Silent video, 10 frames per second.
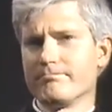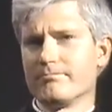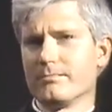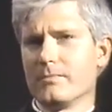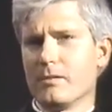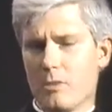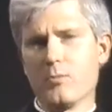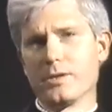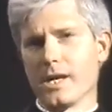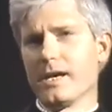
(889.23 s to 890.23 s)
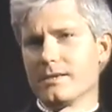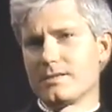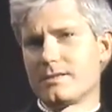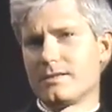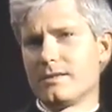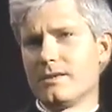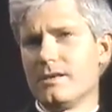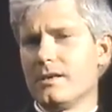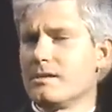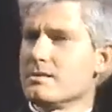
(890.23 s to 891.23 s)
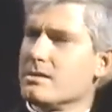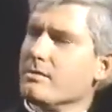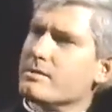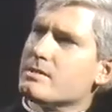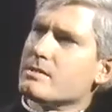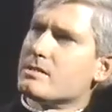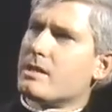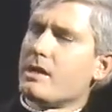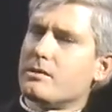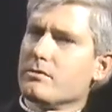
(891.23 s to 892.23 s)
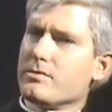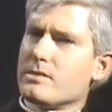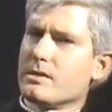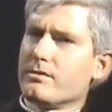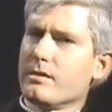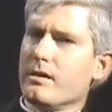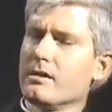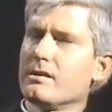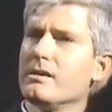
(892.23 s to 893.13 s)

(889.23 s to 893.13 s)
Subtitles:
Mm-hmm. I'm home at last. So they would see the statue of the Sacred Heart,